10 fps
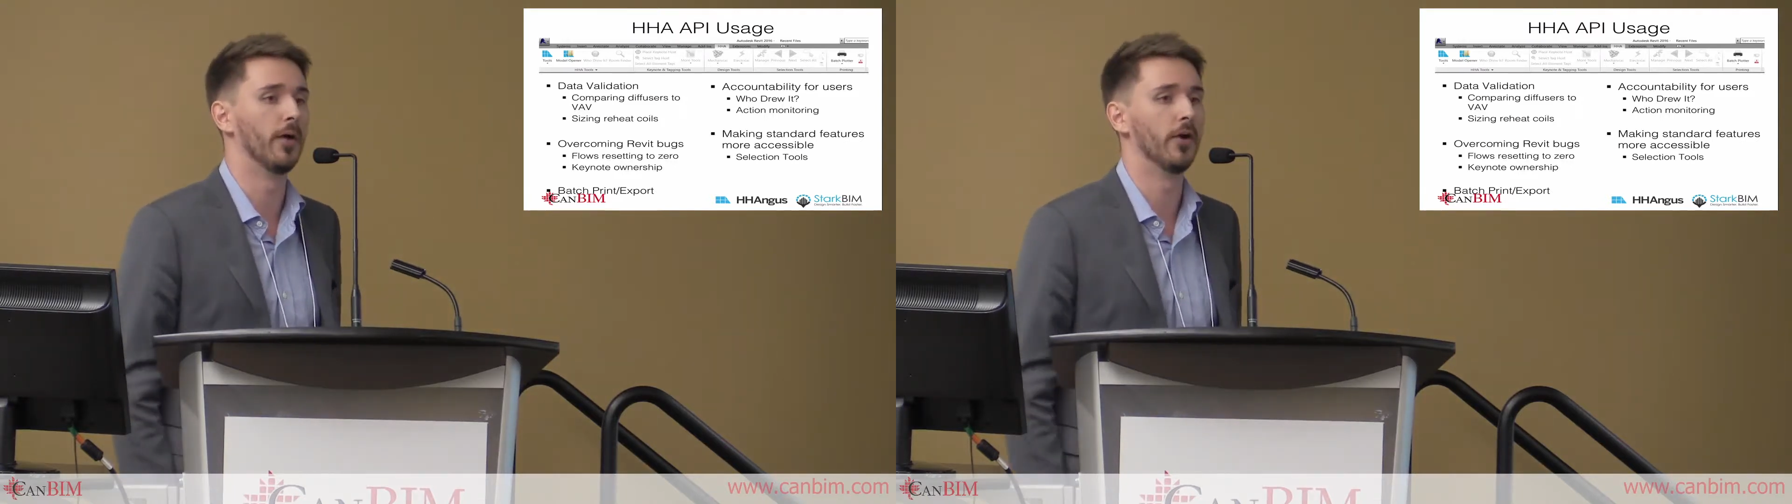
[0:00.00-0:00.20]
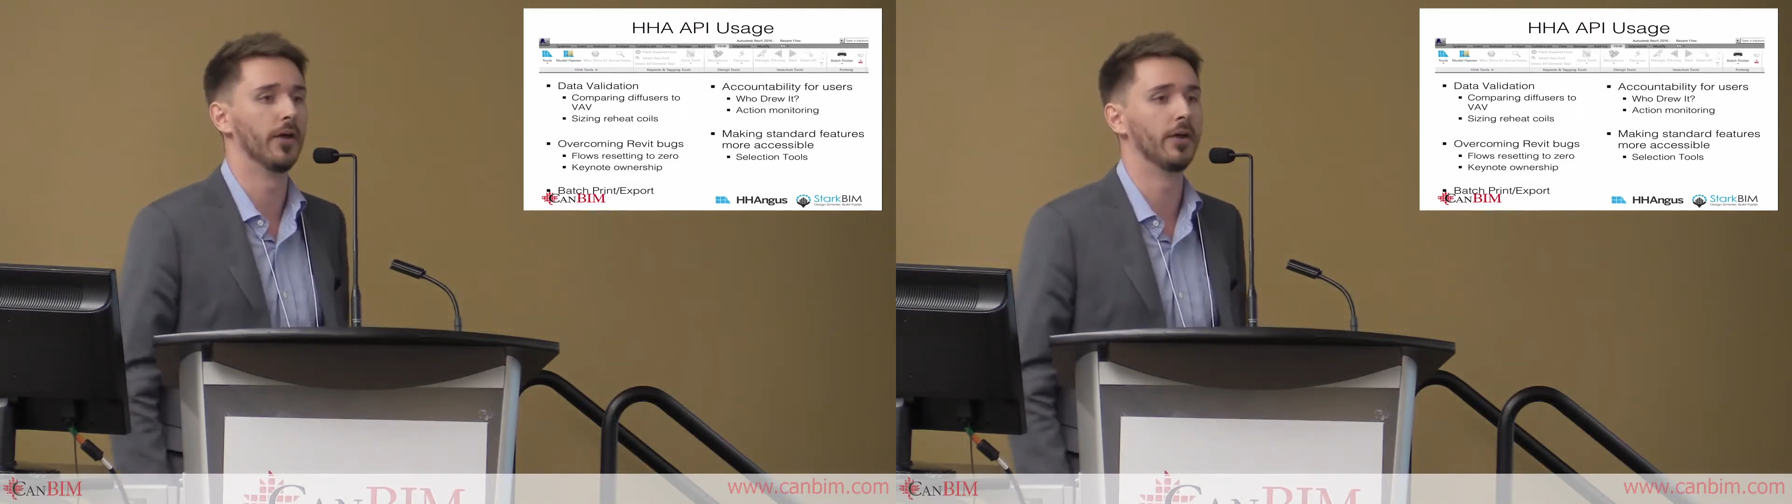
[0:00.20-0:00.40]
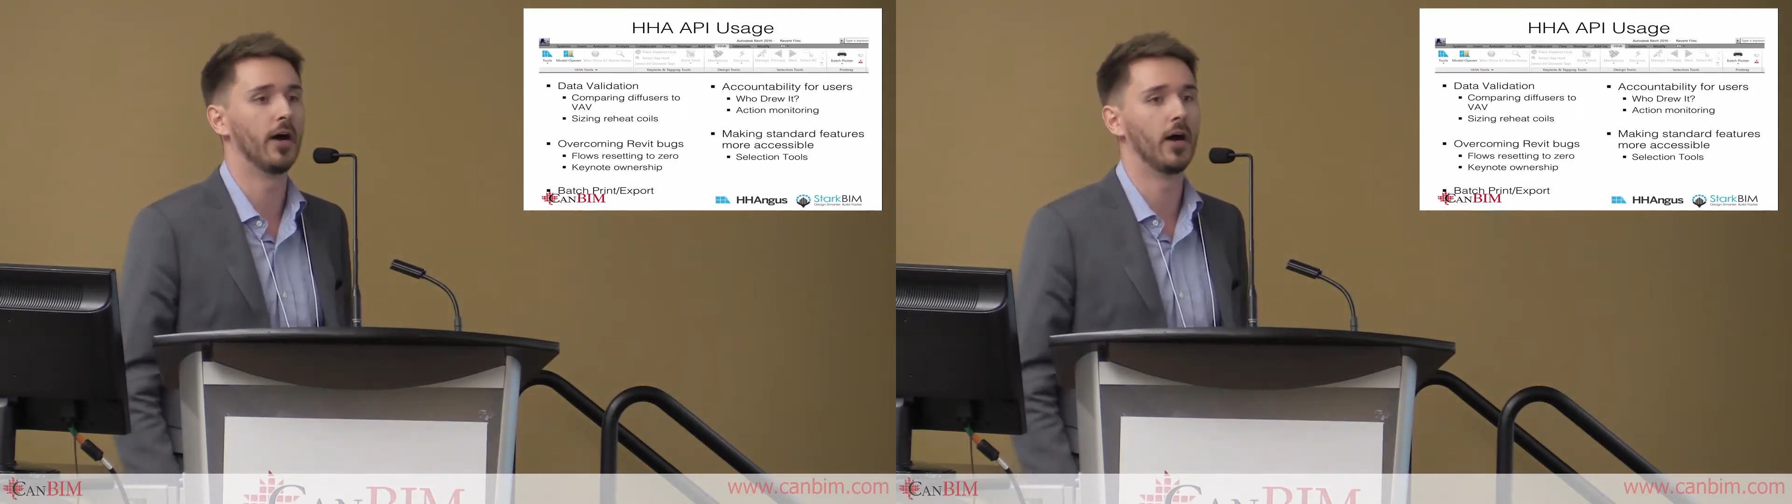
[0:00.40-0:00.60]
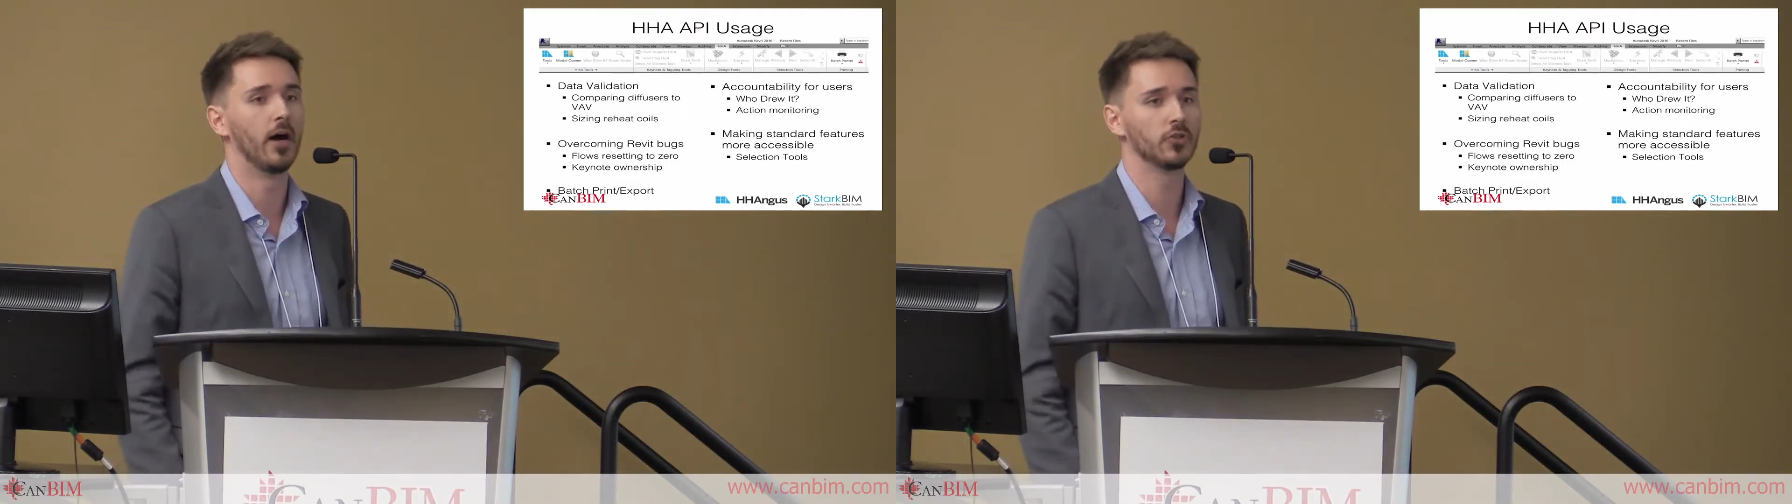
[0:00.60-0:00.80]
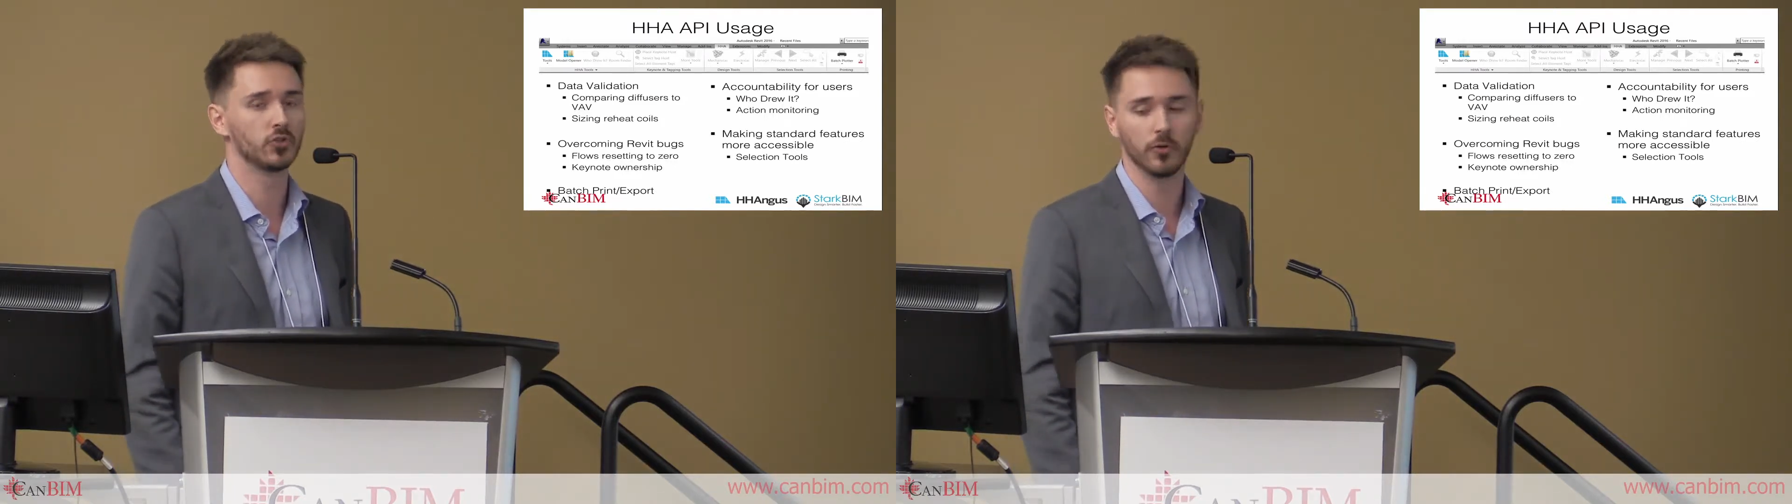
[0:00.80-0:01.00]
about
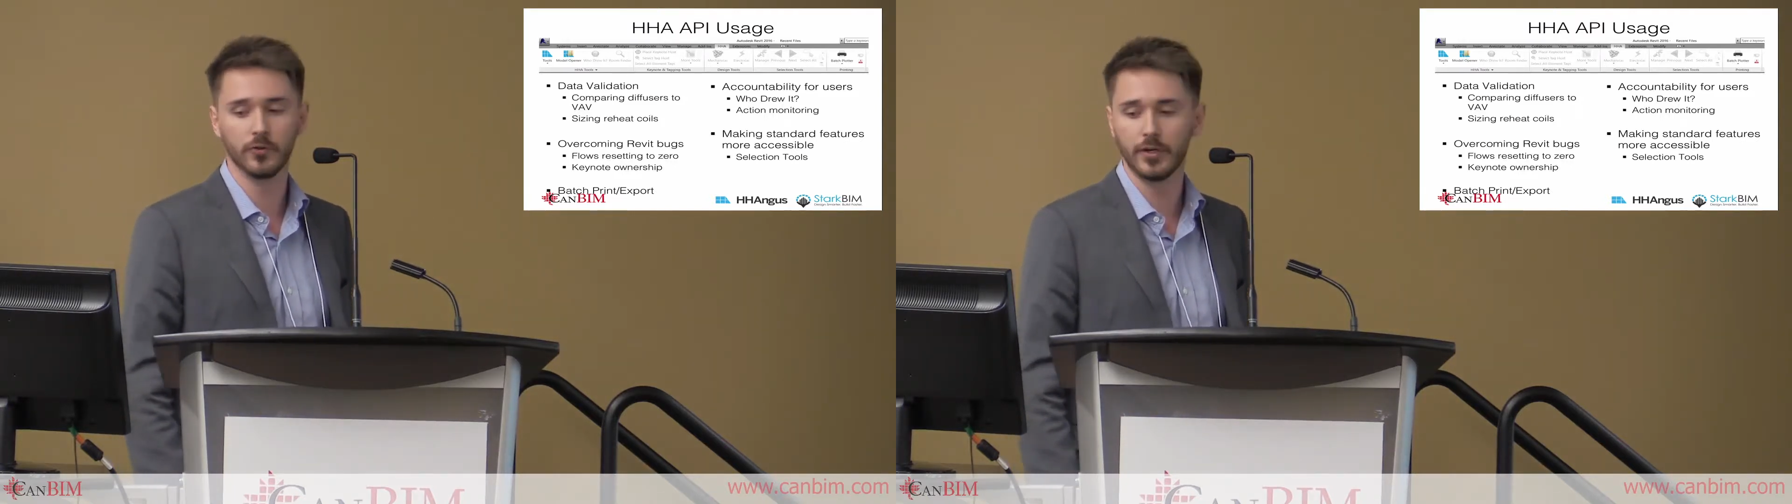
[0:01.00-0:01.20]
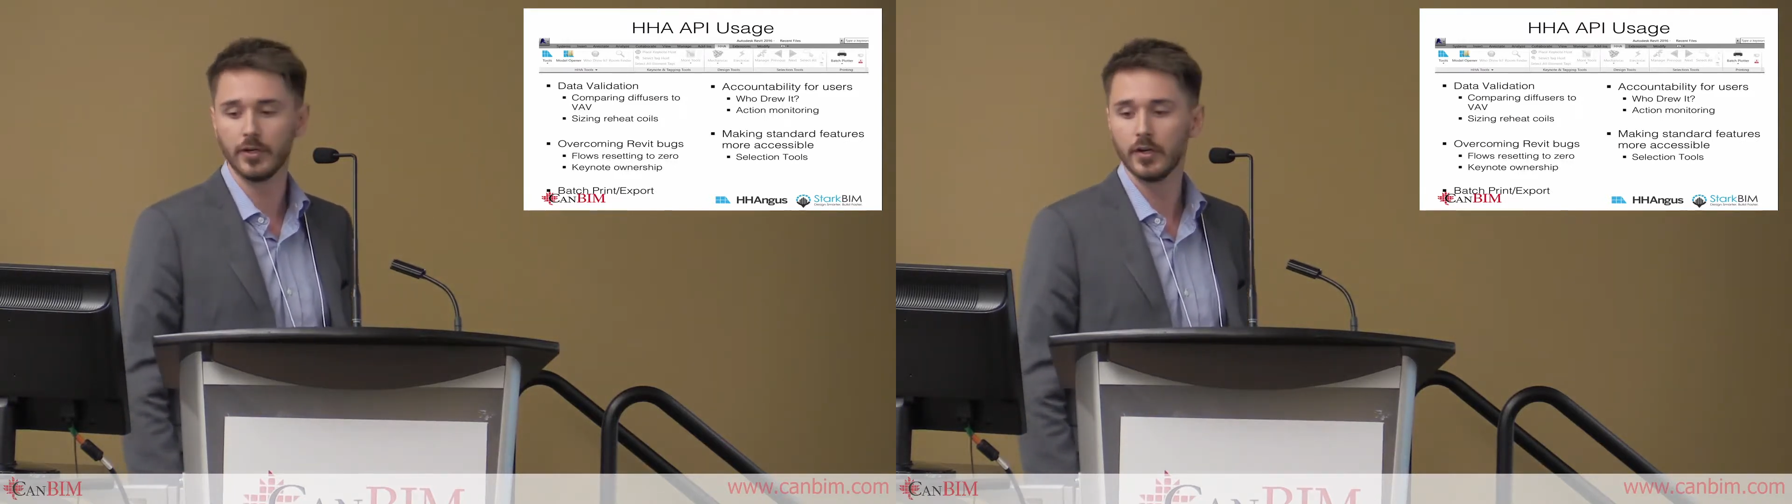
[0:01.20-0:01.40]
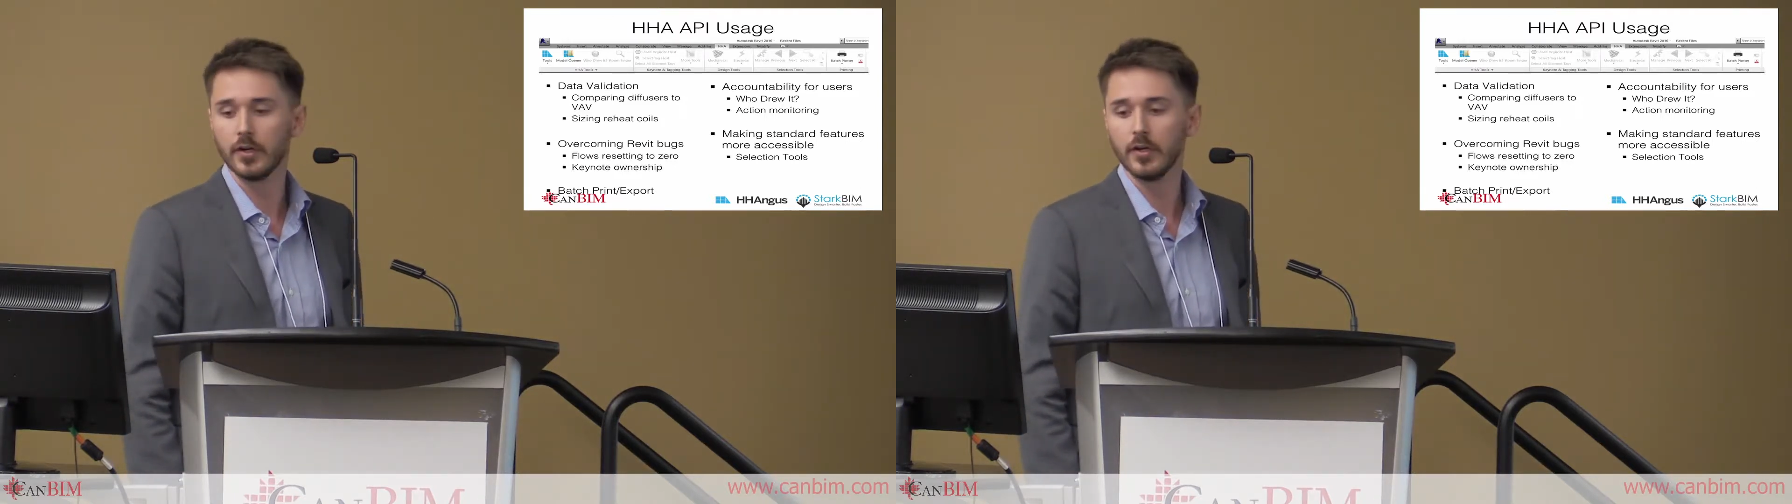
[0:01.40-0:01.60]
it shortly,